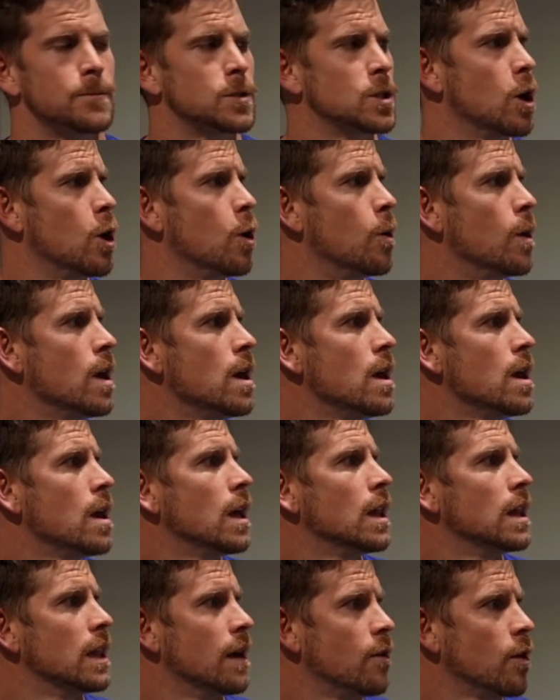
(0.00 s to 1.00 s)
So
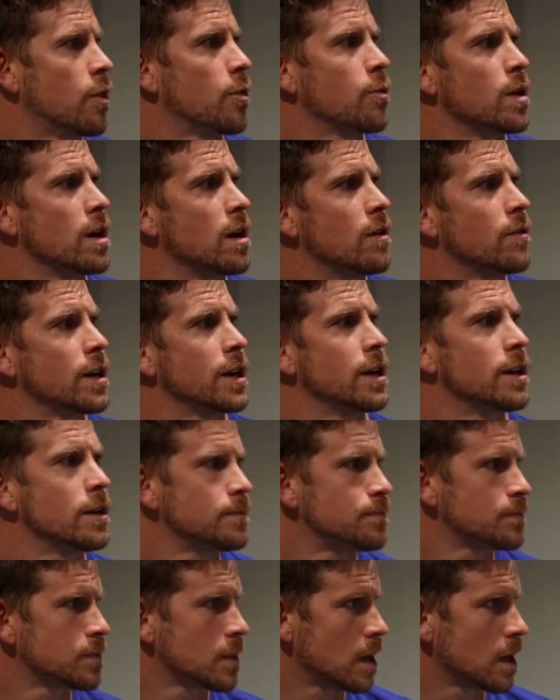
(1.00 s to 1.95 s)
level 3 over here,